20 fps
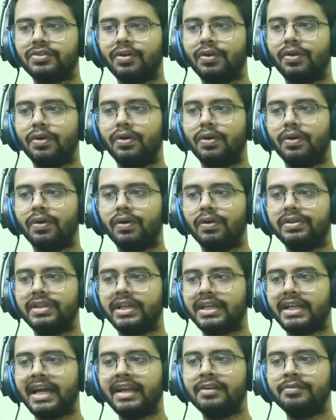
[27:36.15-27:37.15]
So
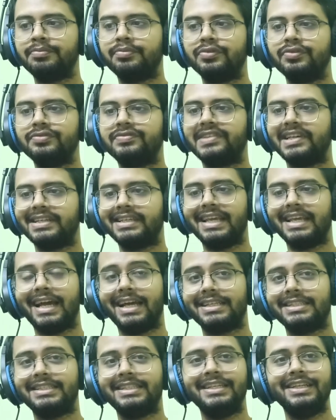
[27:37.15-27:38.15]
that kind of proves that,
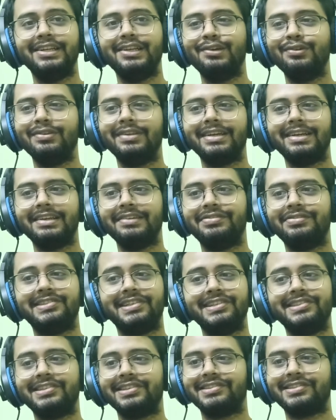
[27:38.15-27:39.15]
yeah, she knew that if
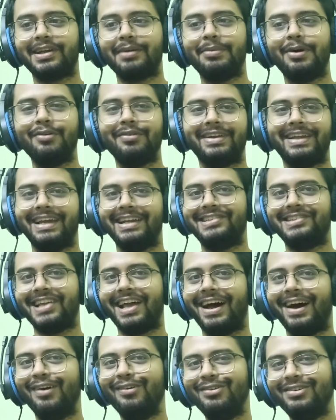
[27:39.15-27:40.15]
sister somehow
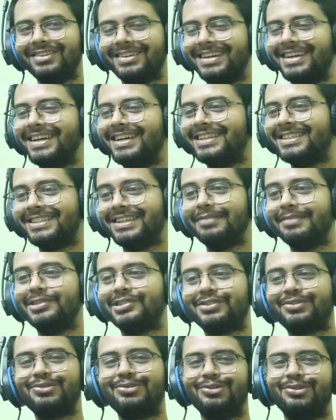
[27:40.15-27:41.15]
gets out, she'll
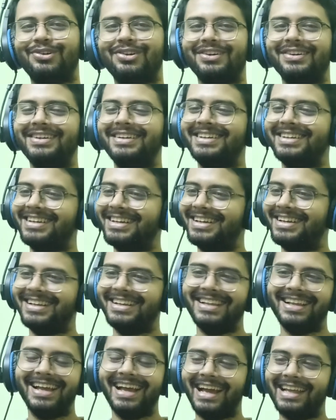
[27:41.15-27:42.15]
be screwed,
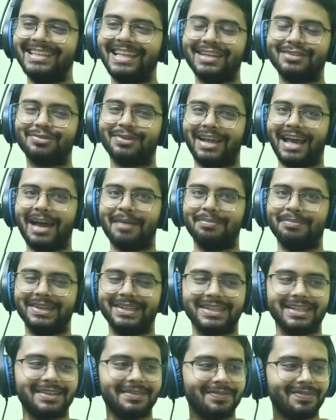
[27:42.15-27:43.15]
and that's what
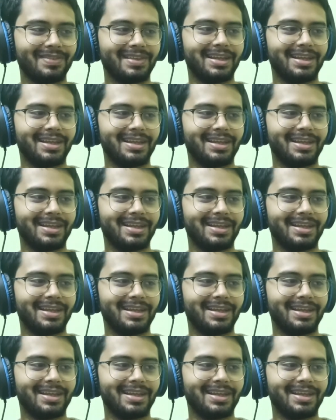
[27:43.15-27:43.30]
happened.